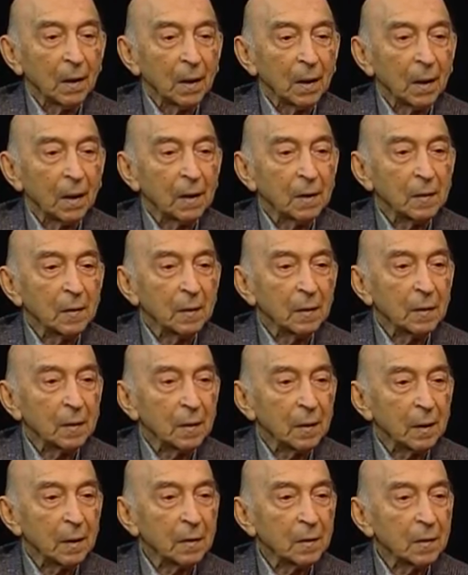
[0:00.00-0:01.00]
I did
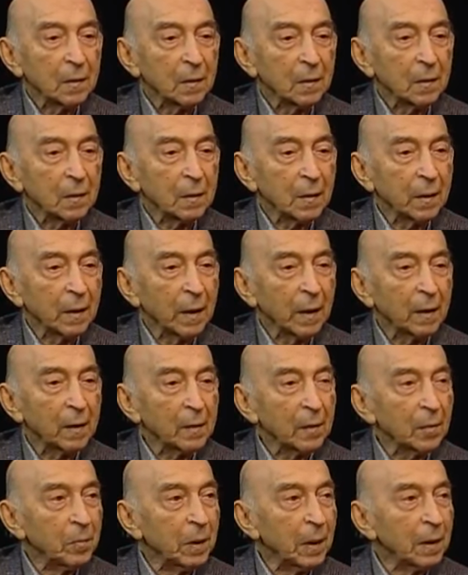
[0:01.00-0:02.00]
not
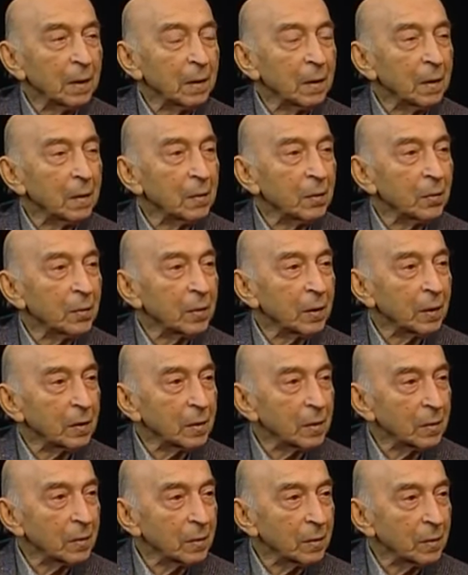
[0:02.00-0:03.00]
react badly to
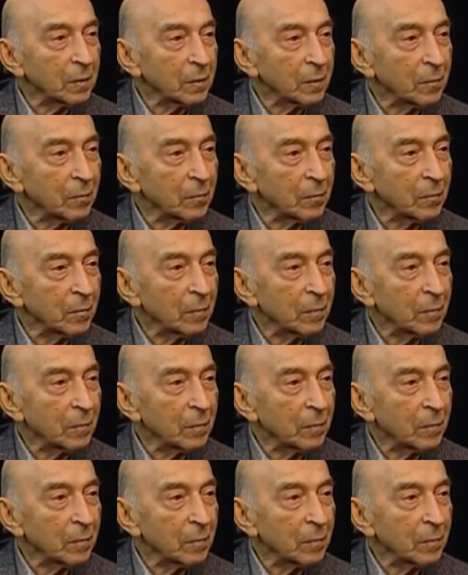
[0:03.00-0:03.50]
criticism.